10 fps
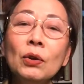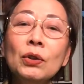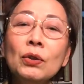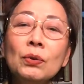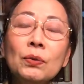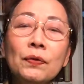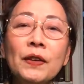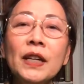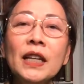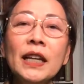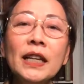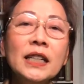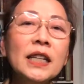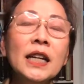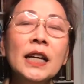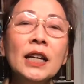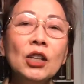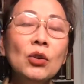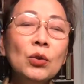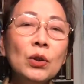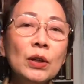you feel like you